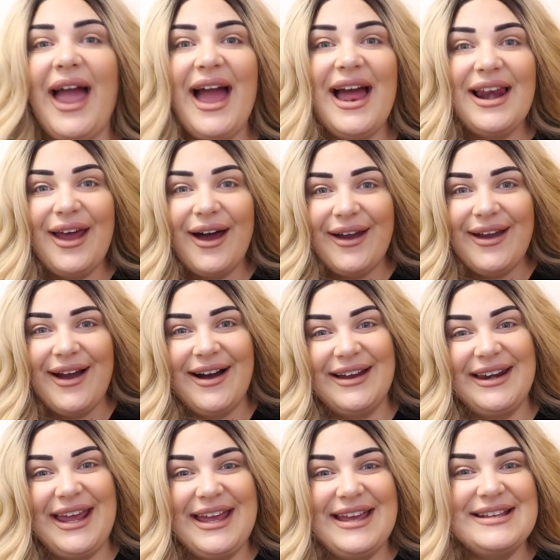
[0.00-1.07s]
Hello
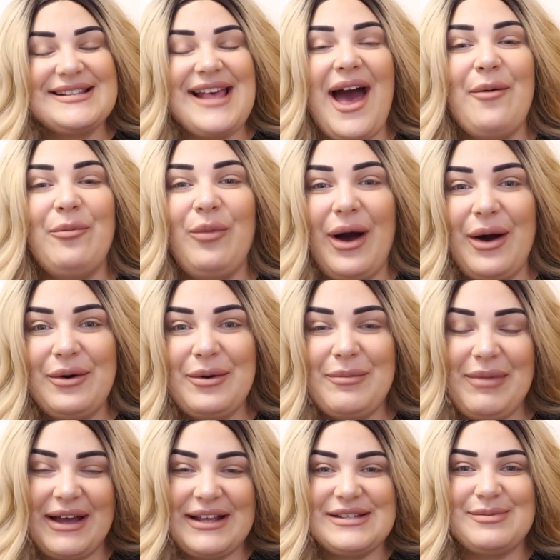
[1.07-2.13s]
honeys and welcome
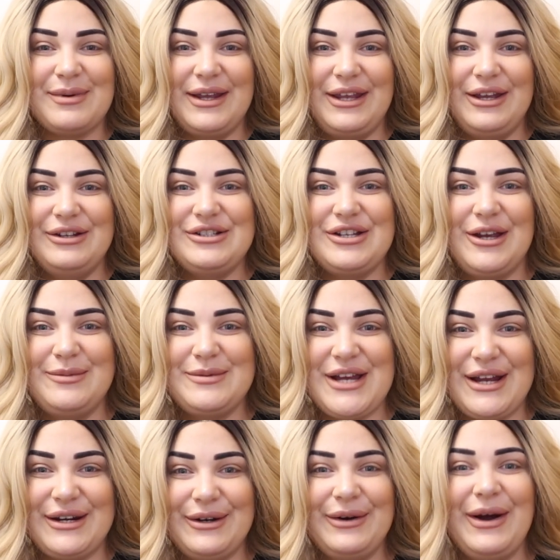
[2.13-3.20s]
back to my YouTube
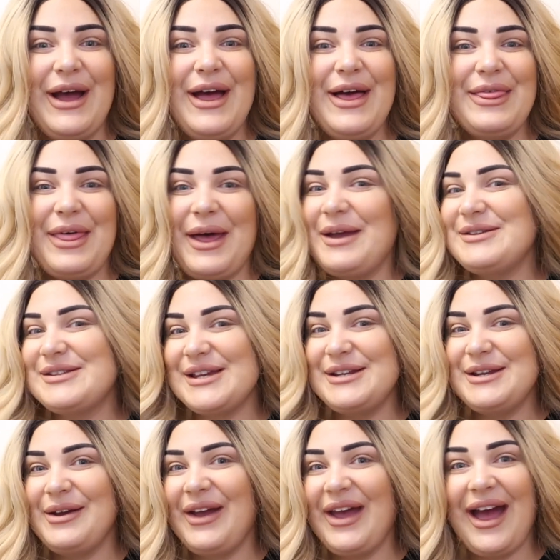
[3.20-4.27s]
channel. Those that are
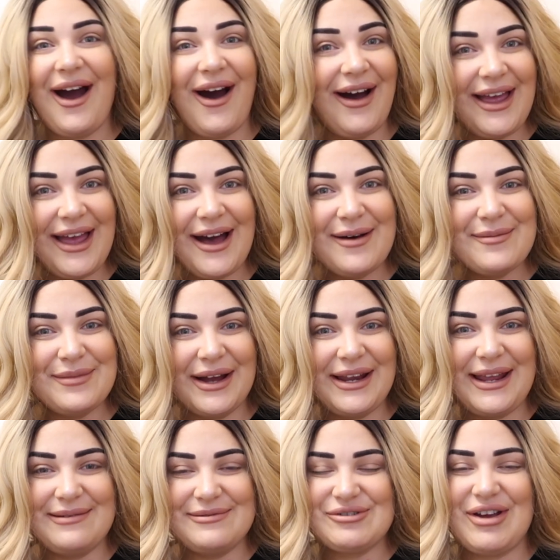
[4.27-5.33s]
new here, hi up, my
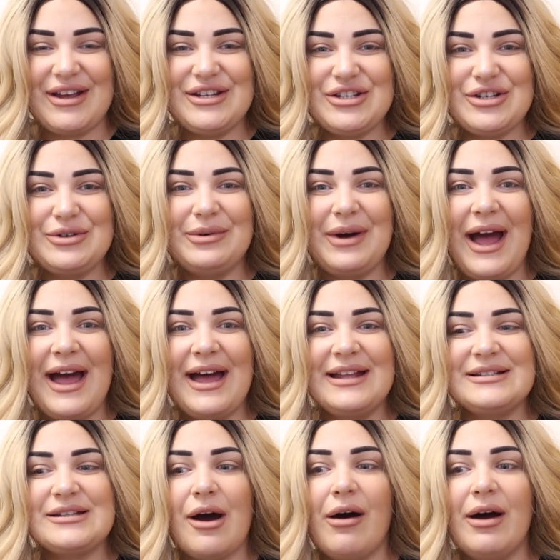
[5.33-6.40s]
name's Rachel
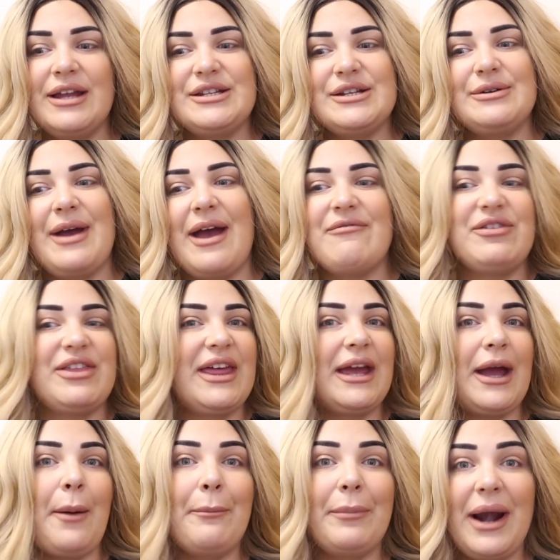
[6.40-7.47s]
and I do
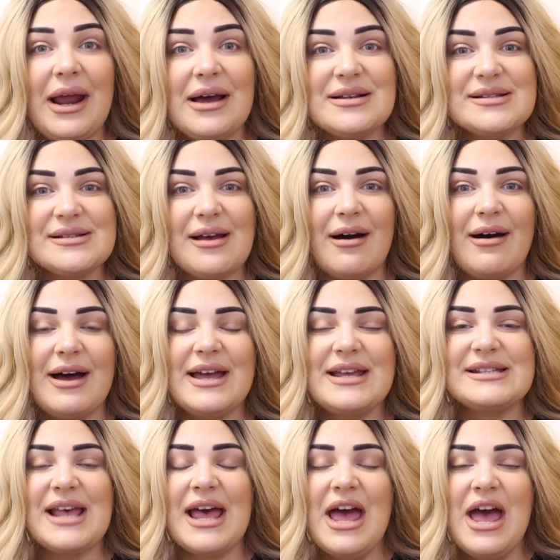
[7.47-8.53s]
everything plus size,